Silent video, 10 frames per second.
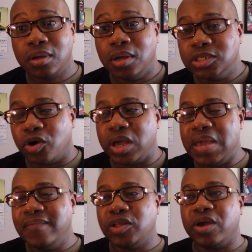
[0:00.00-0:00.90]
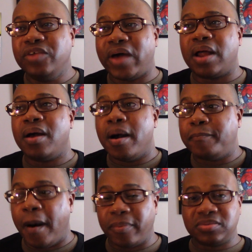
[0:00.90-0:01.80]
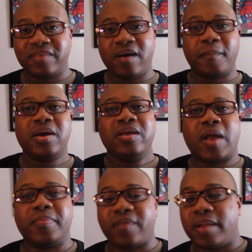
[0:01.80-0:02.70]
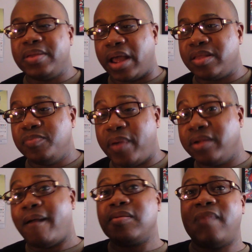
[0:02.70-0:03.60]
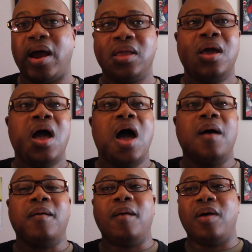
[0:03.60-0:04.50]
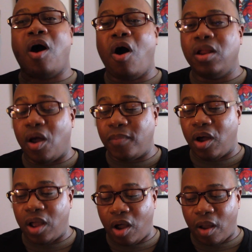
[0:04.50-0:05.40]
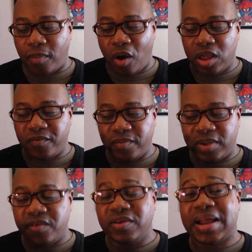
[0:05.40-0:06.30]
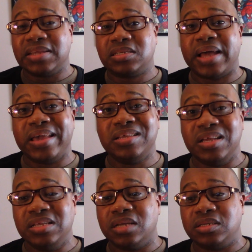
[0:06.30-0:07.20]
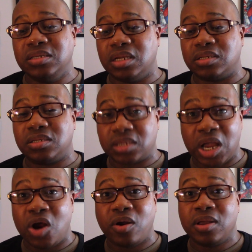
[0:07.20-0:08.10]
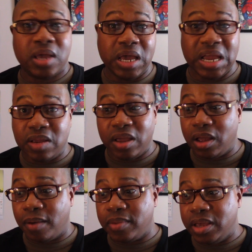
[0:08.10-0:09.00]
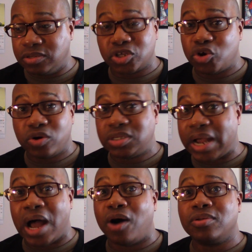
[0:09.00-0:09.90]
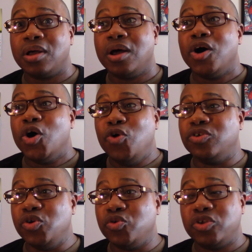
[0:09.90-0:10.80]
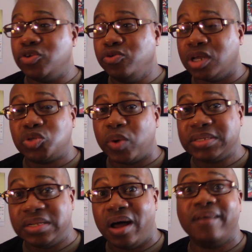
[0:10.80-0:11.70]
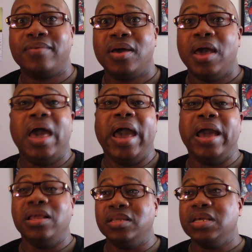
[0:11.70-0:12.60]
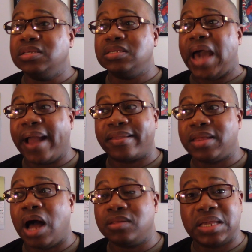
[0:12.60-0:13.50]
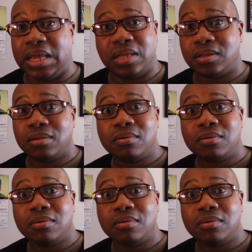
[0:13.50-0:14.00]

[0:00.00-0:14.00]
So even though he's trying to pump himself up, trying to be like he's better than everybody. But he realizes that he does a scared, insecure child who just wants love, and he's just acting it out to get it.